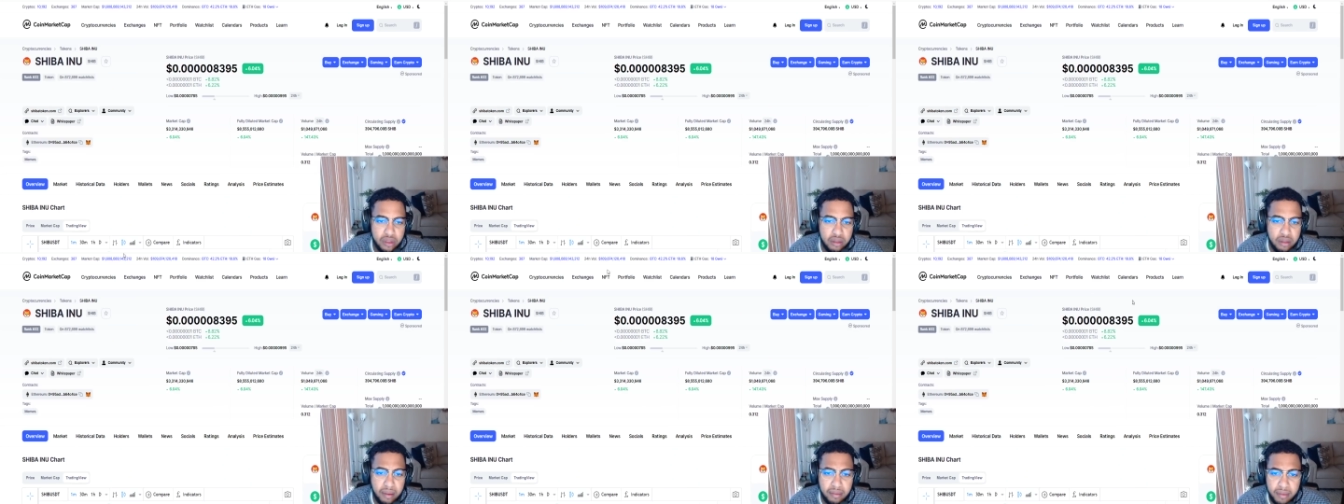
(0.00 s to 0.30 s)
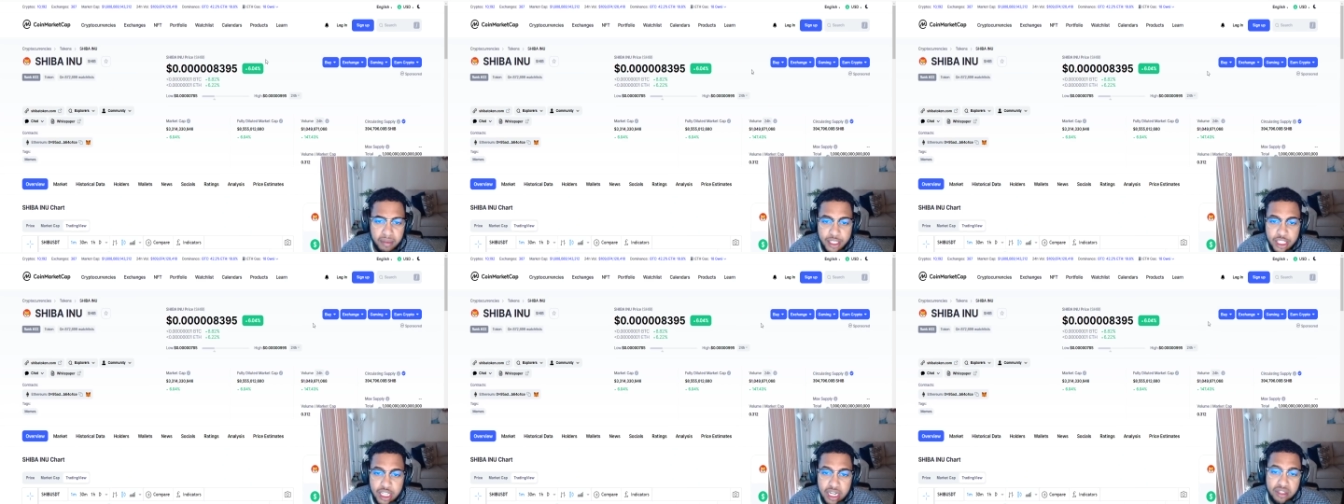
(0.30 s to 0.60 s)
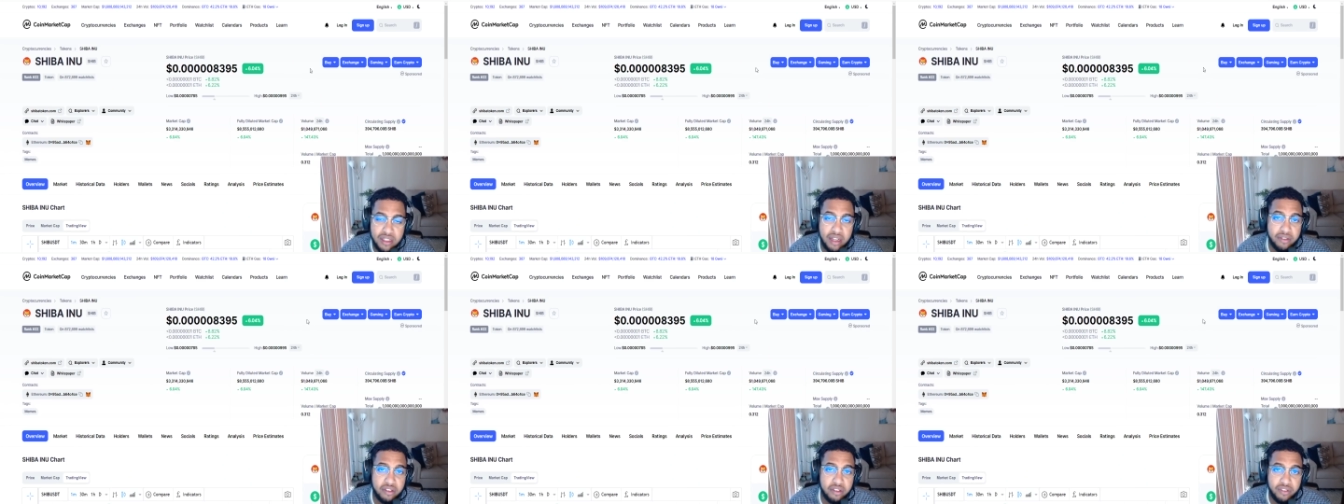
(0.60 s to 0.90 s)
Remember, my channel is
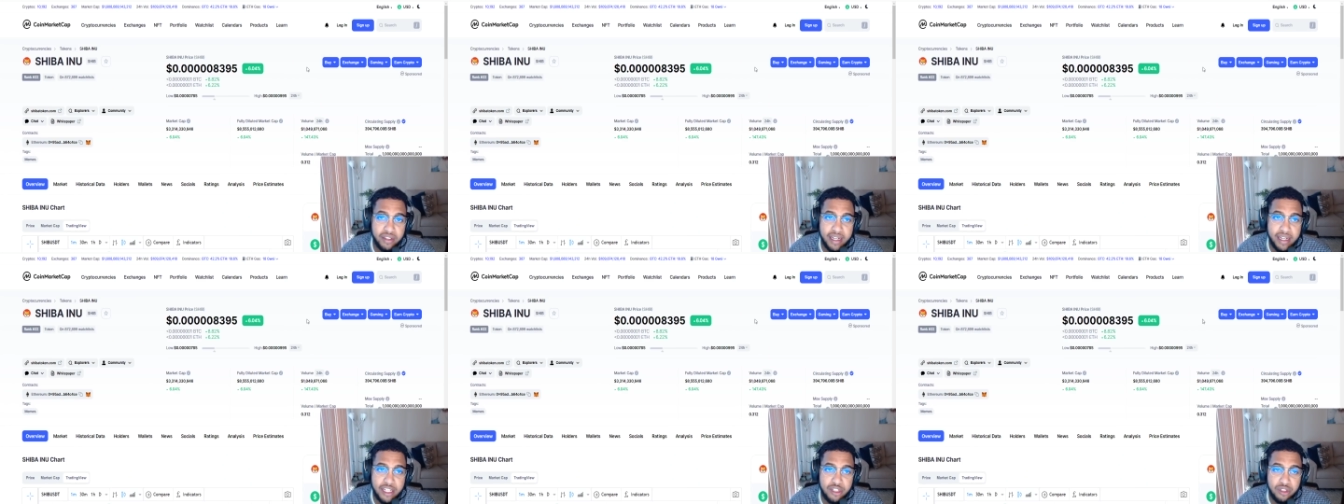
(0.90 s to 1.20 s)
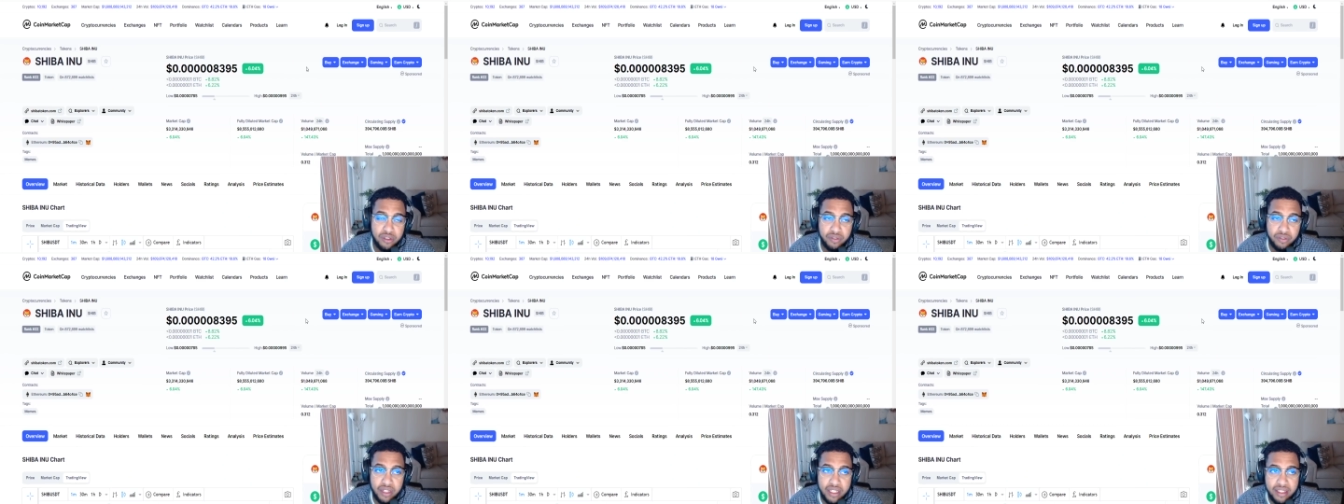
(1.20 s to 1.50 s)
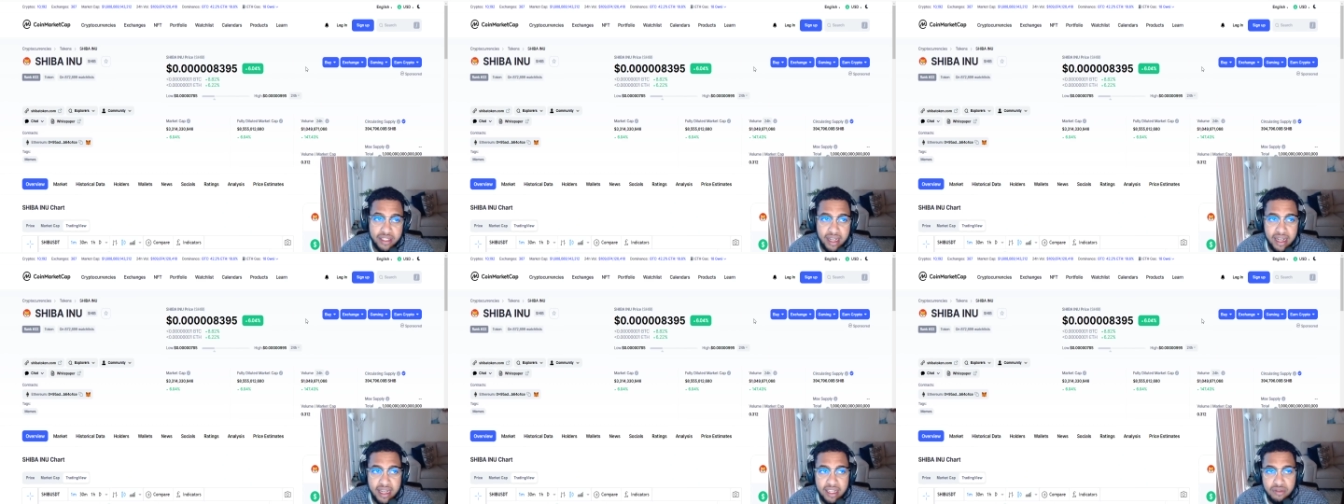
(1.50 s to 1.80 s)
not for financial advice,
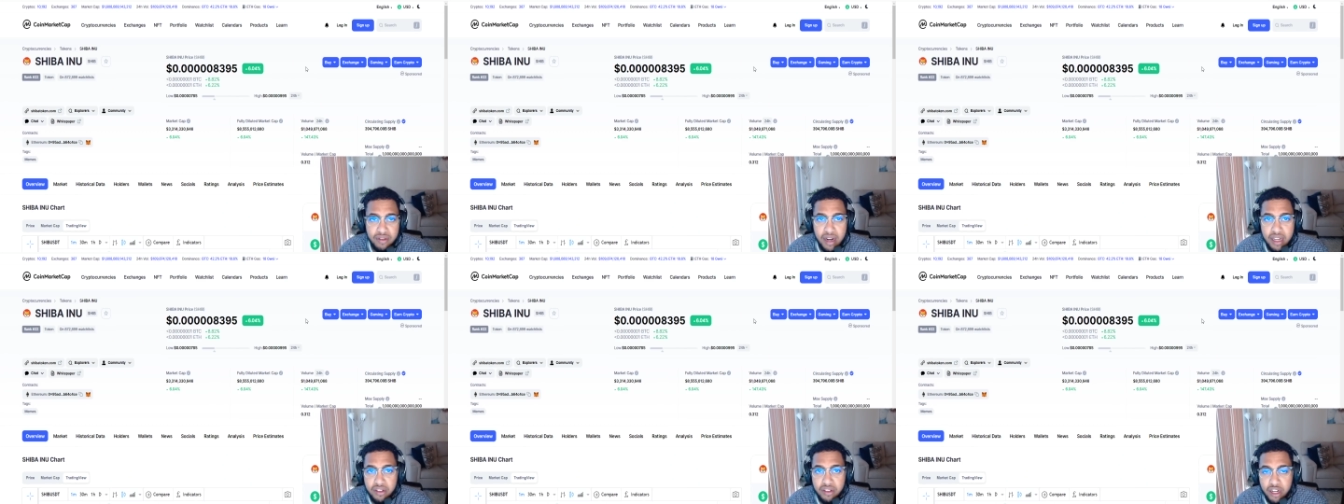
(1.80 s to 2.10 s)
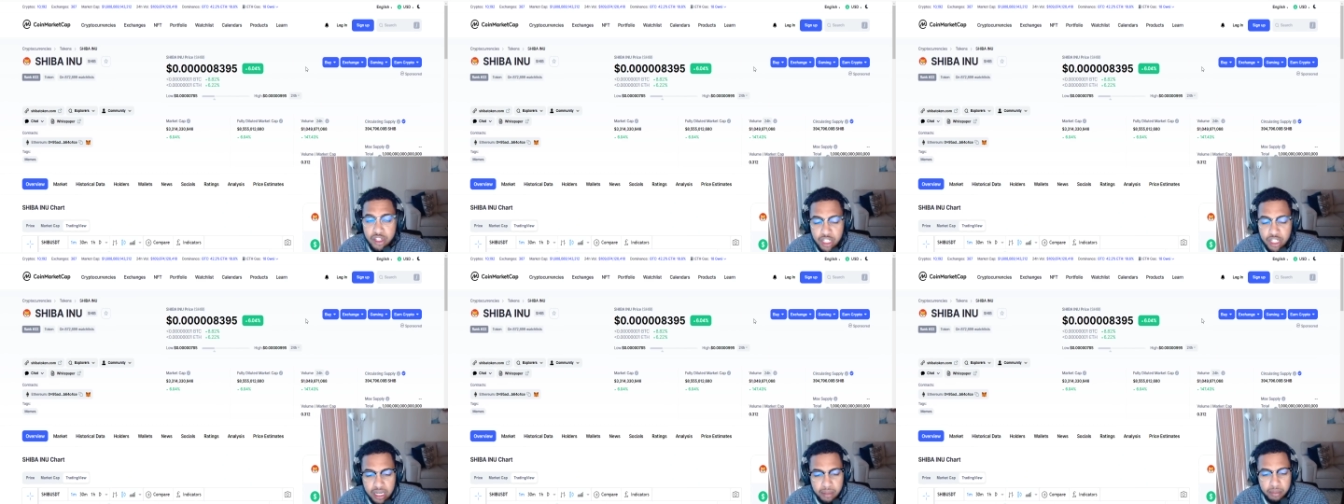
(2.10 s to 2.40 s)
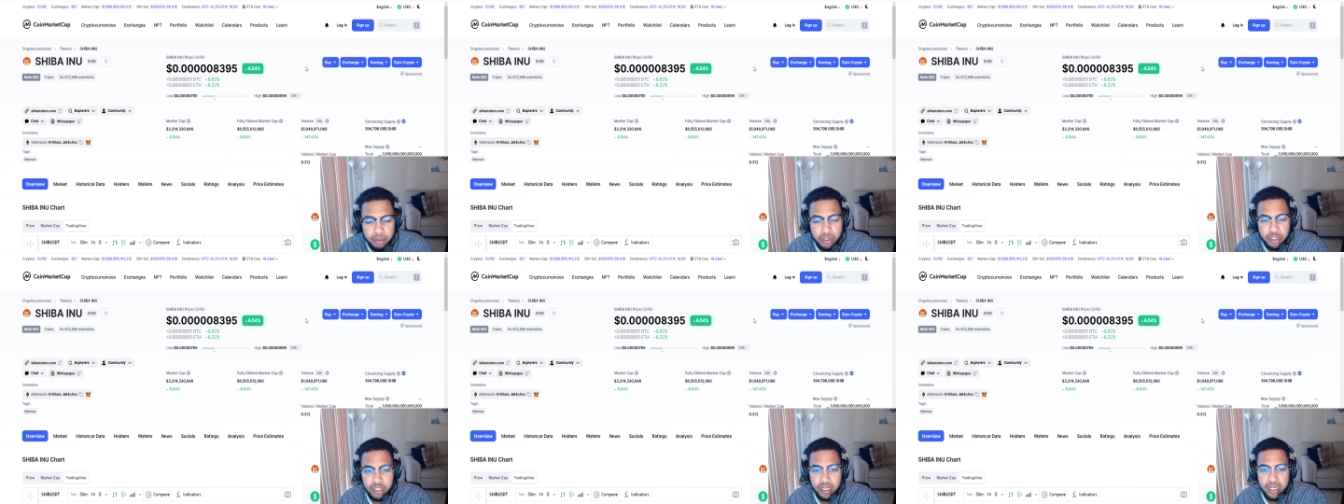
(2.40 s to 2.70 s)
guys. Rather, I try to
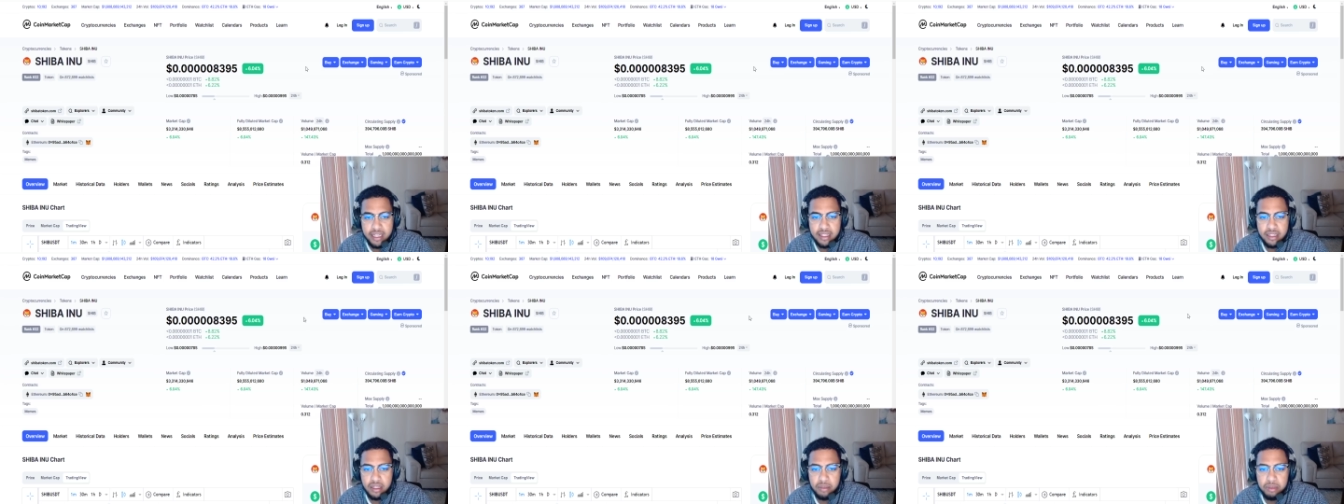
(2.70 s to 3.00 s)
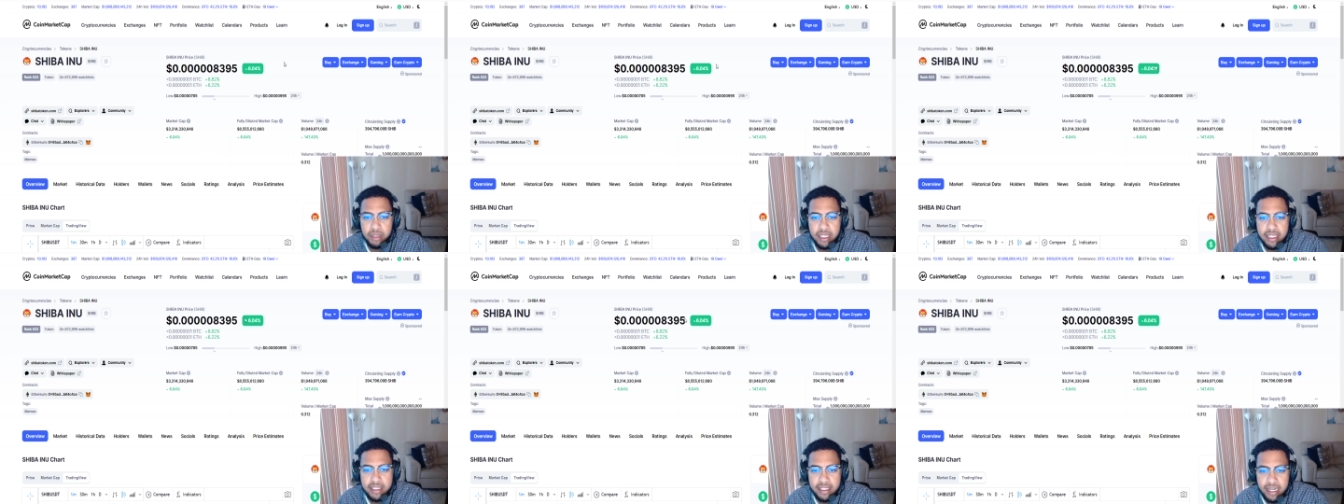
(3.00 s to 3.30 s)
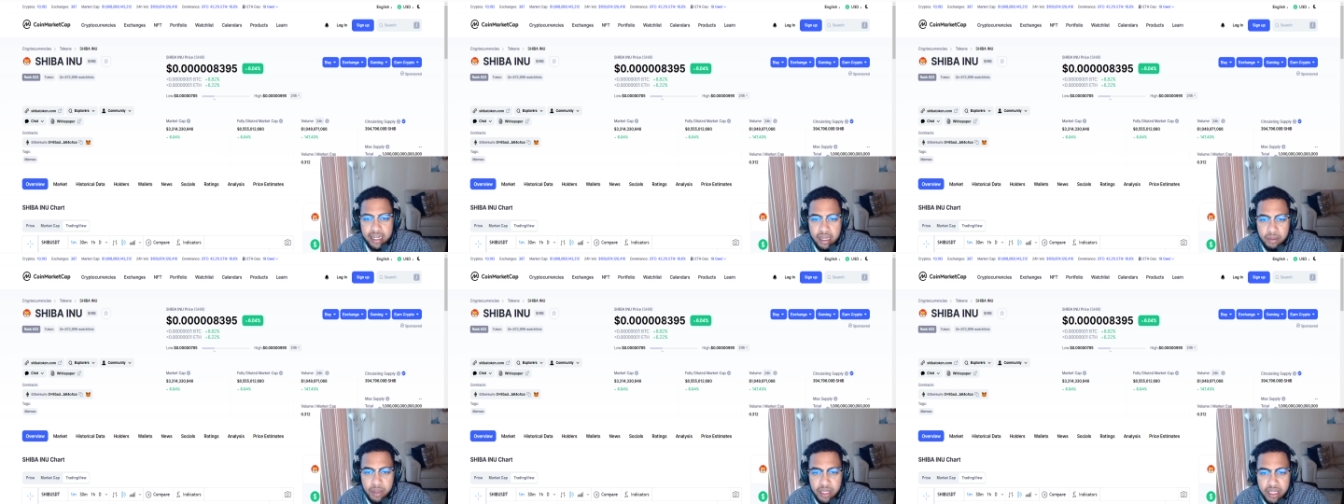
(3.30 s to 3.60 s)
put you guys on the plays that
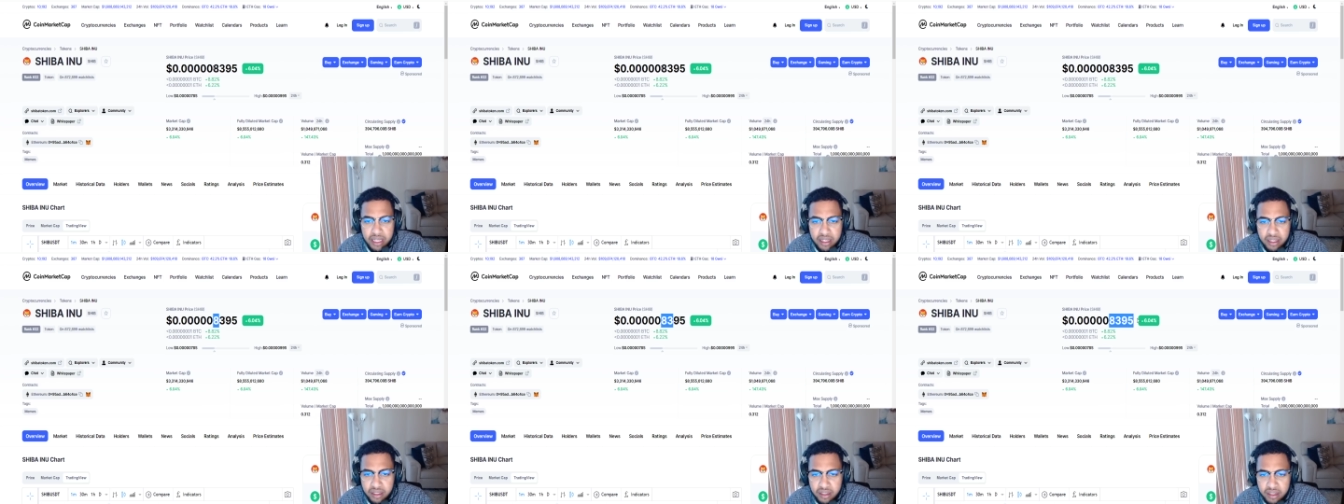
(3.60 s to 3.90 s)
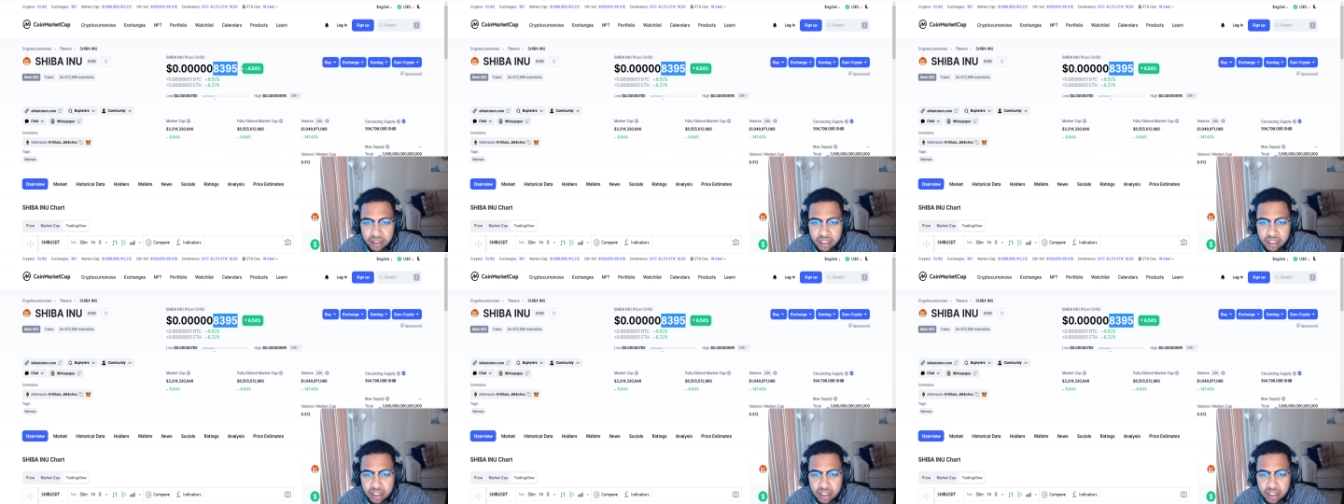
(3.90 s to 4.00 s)
I'm in.